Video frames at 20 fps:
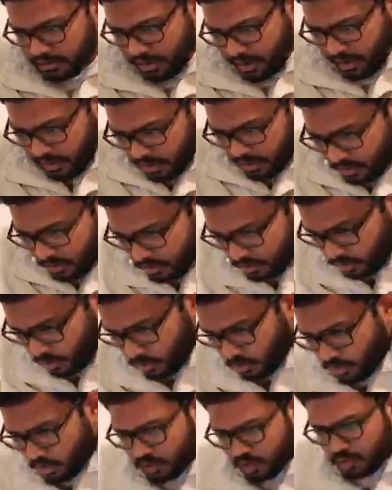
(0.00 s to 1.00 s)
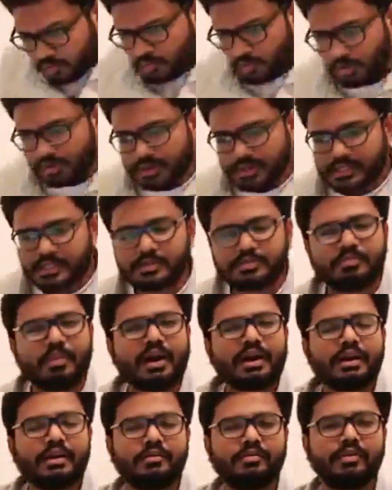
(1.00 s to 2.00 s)
Yeah. So what is
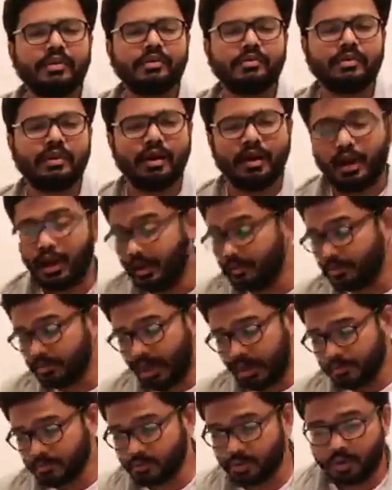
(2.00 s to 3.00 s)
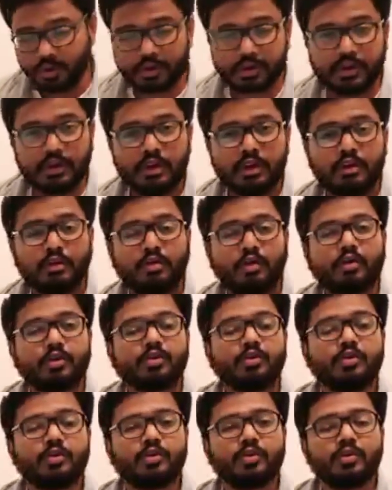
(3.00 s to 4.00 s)
Monday fever? Uh, I'm, I'm sorry.
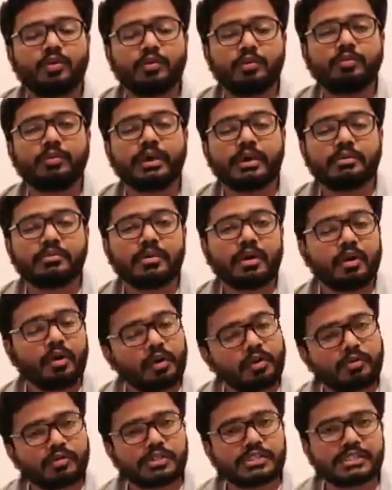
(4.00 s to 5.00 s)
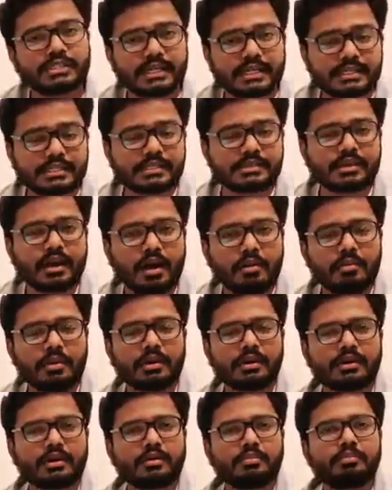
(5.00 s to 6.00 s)
What do you mean by or which tests
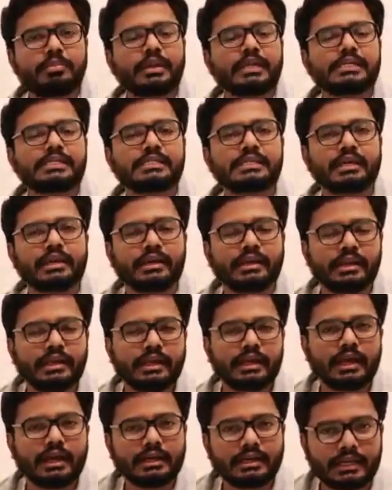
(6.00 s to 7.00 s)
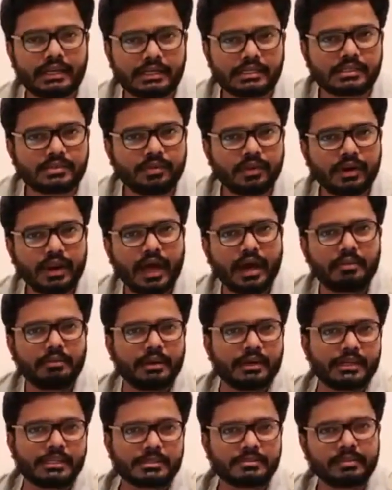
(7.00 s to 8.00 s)
come under pre-screening tests for
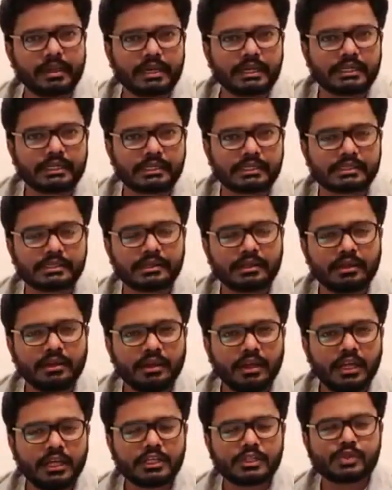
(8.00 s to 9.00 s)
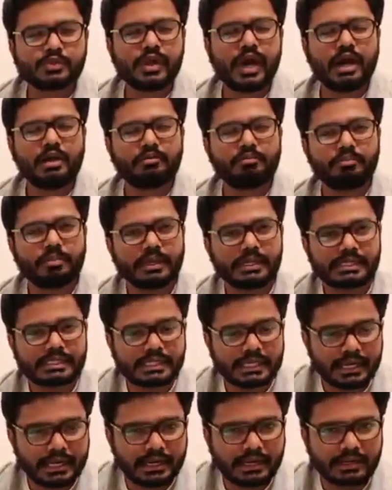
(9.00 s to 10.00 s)
diabetes mellitus? So we have
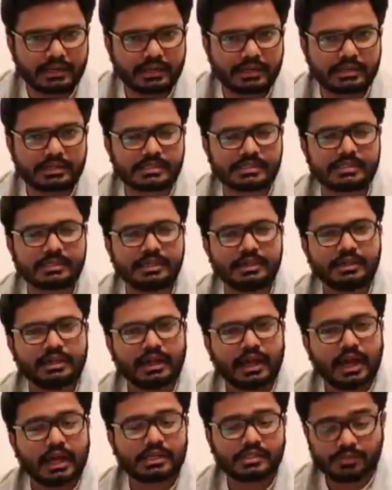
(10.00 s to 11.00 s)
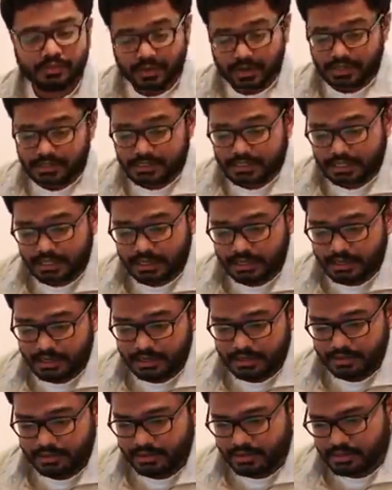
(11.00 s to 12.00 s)
pre-screening tests as well as
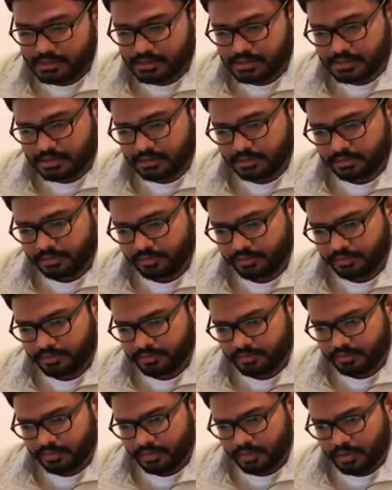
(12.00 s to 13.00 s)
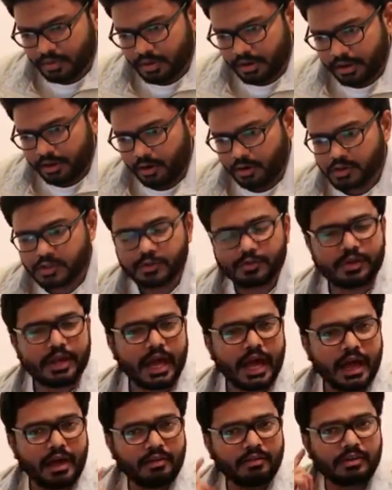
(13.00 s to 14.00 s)
screening tests. And also we
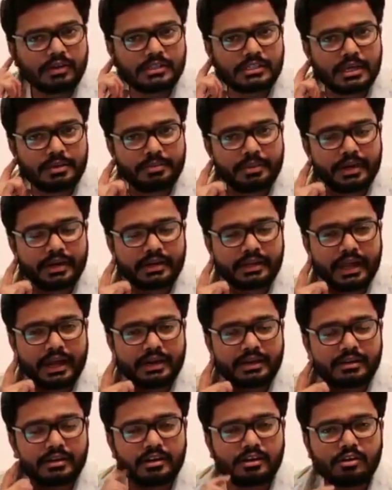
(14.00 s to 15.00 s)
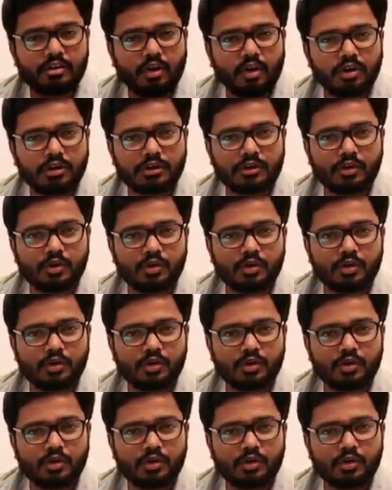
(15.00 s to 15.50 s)
have a separate category called